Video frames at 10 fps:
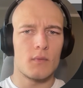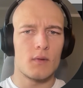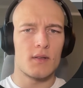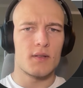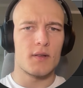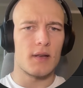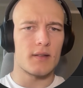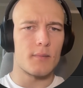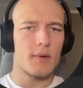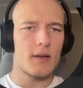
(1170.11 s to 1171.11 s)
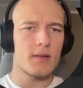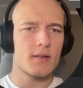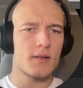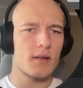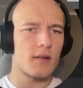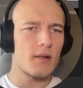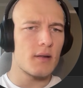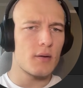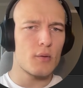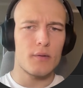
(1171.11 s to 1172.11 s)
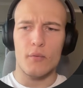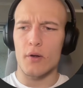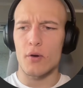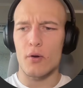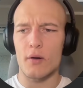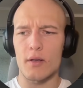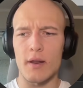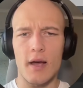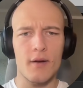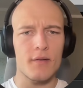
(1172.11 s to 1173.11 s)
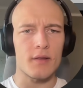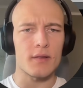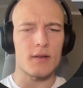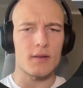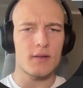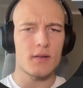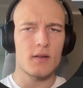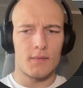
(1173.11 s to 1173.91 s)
Select the mask, and now if we cut it in half like this,